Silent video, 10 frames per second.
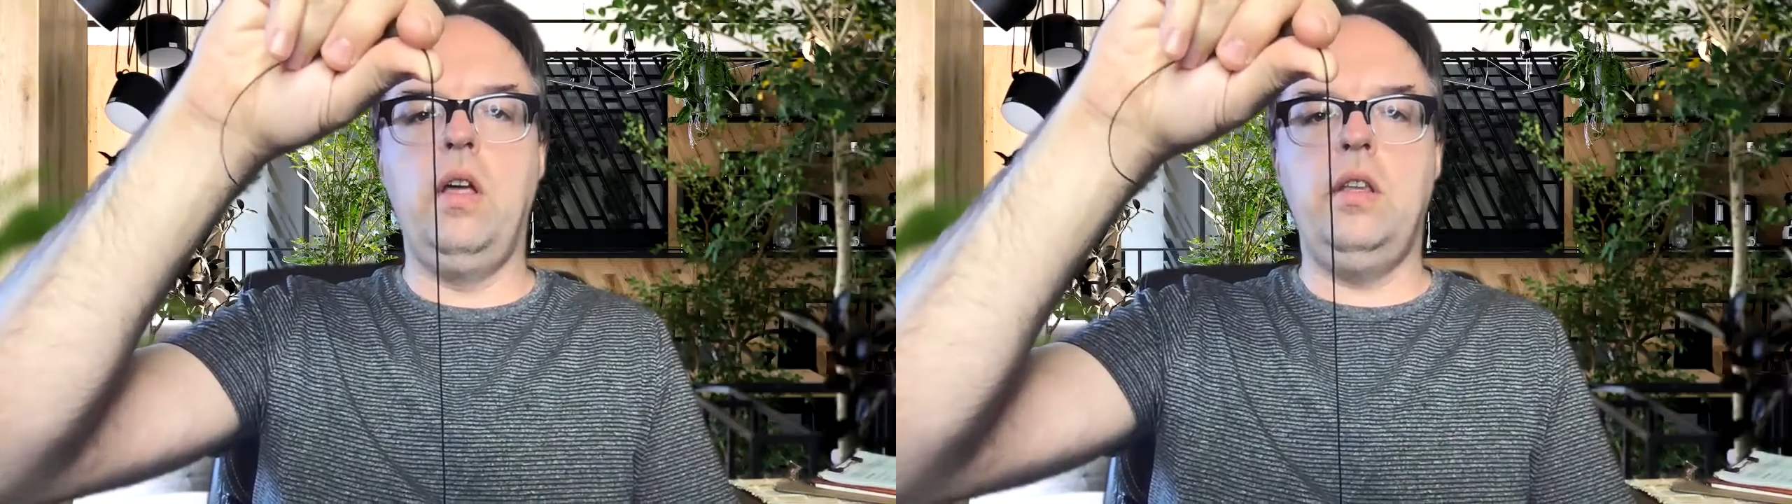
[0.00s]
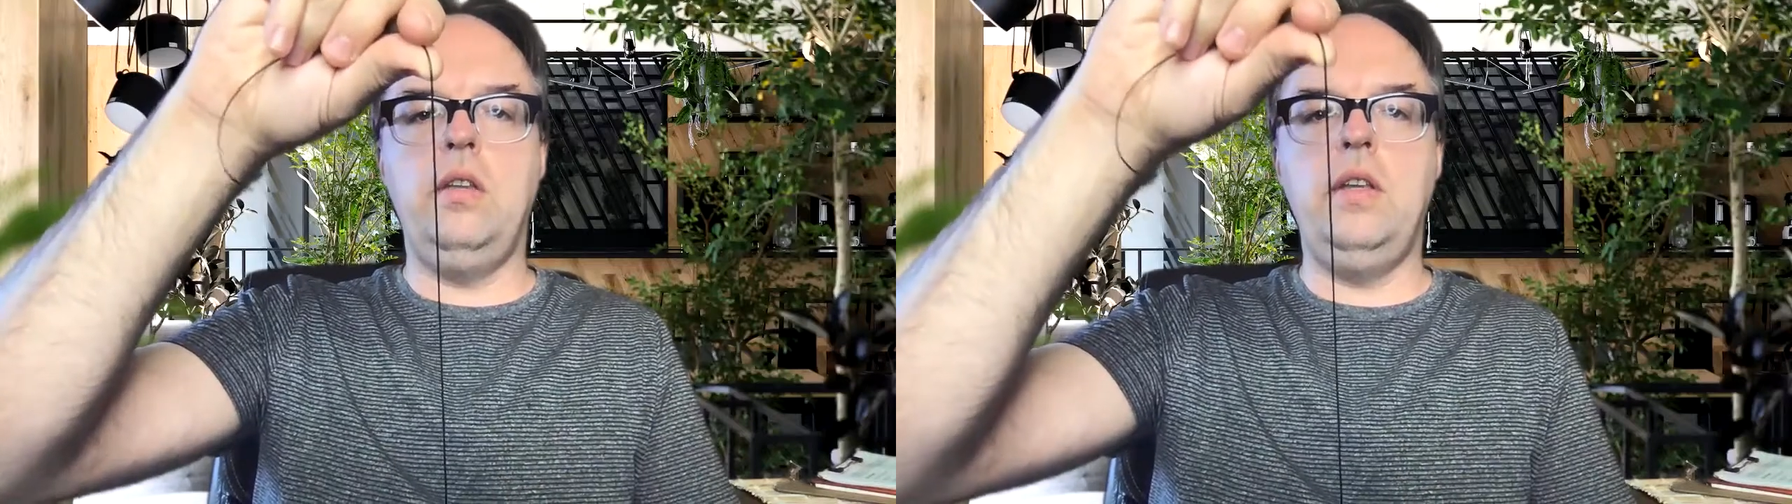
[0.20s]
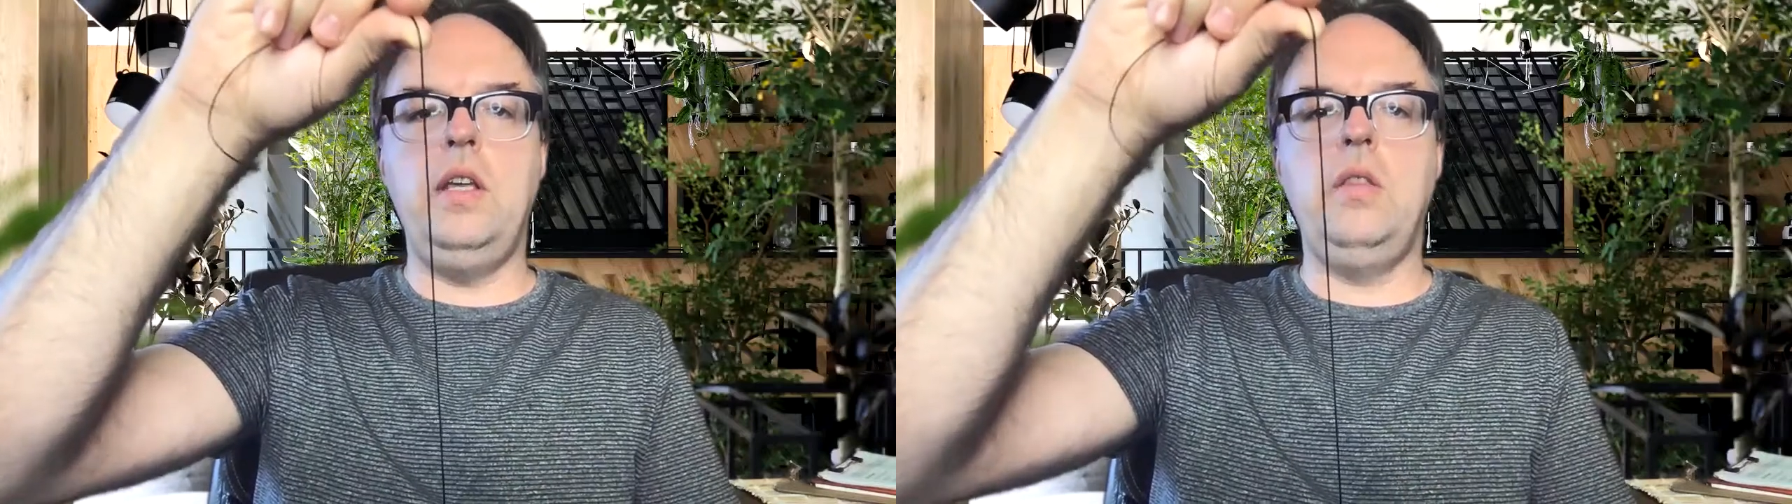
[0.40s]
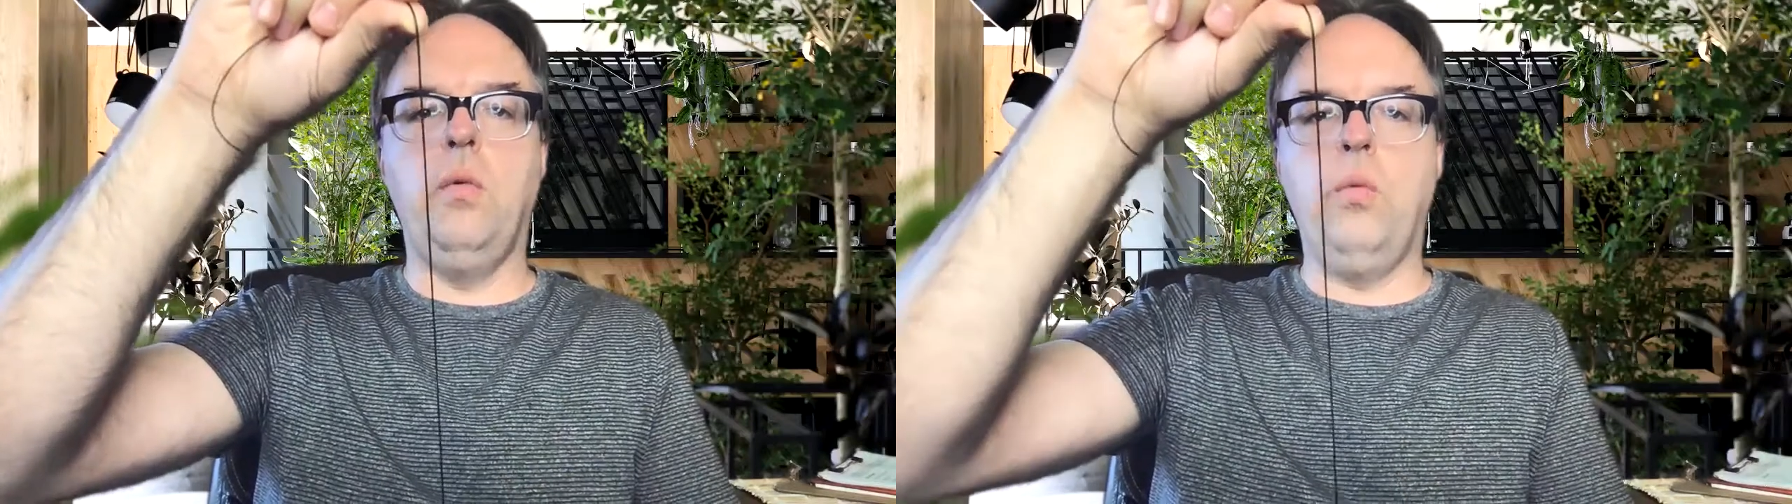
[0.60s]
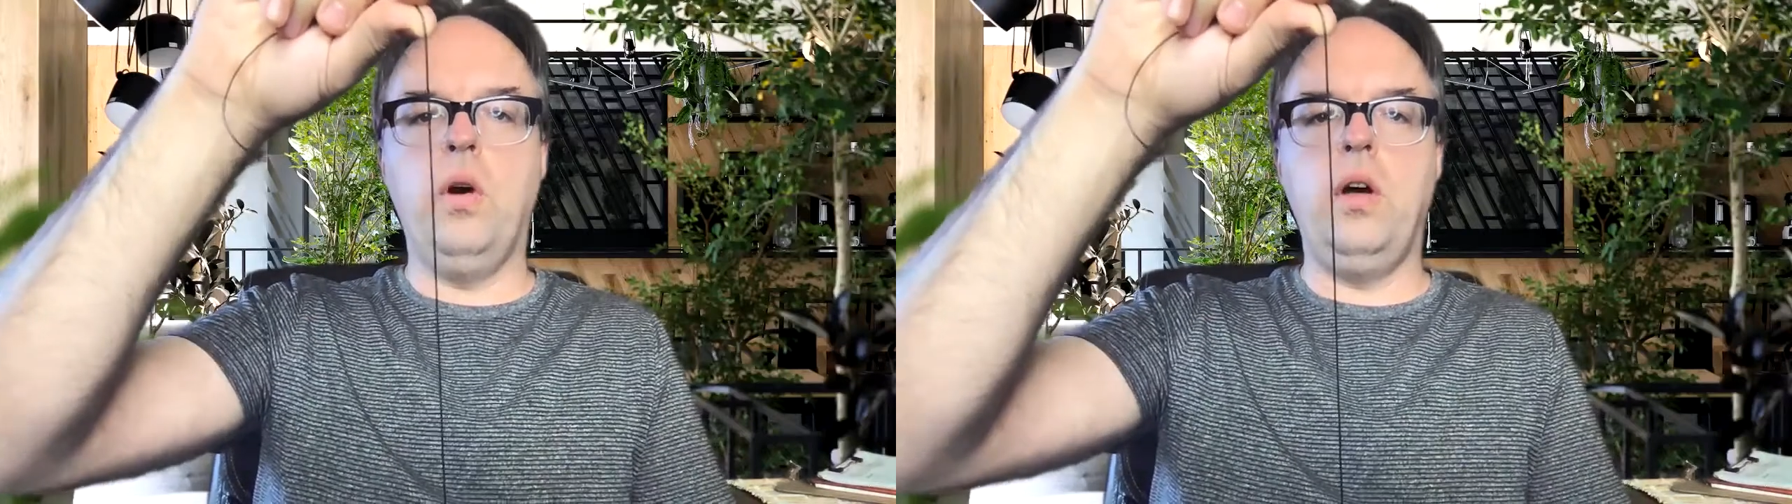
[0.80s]
You need the
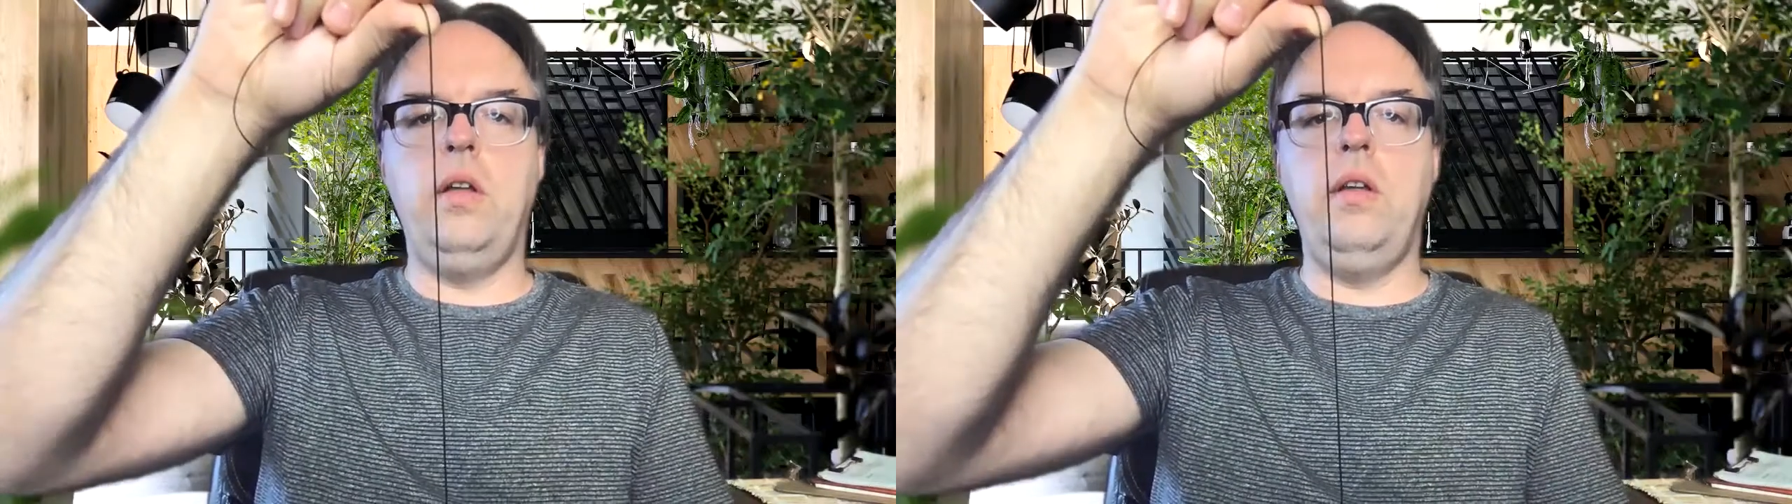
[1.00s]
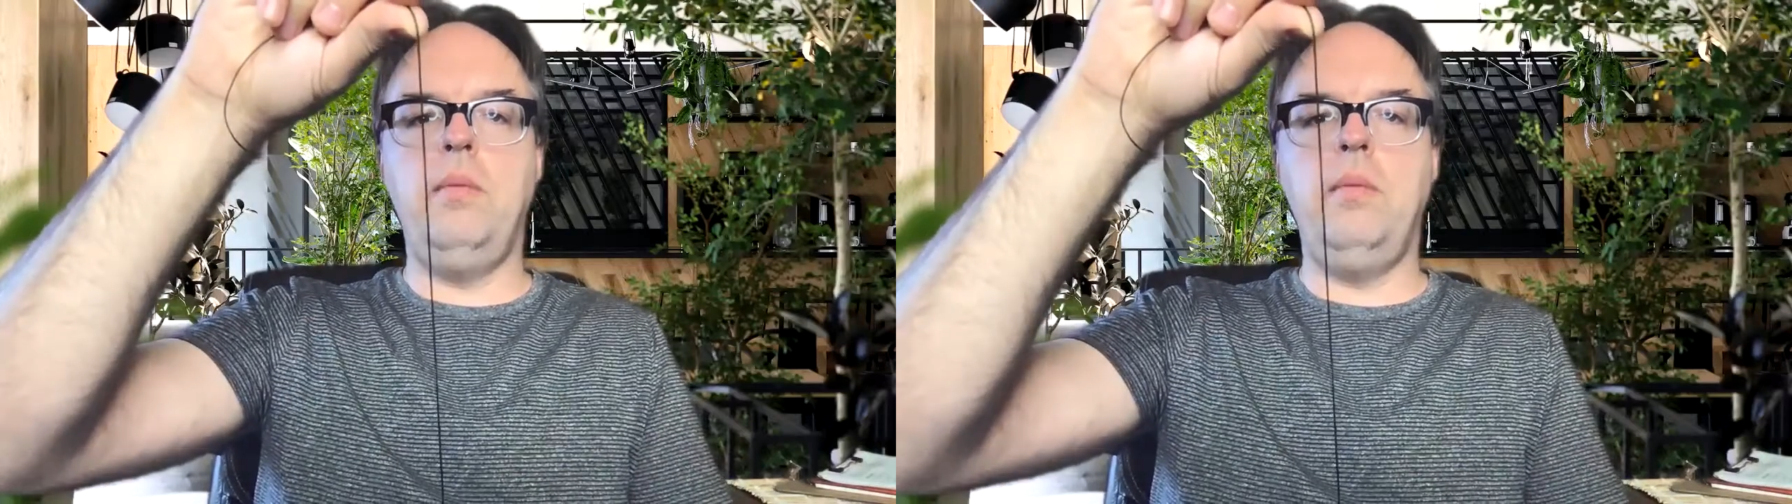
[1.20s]
1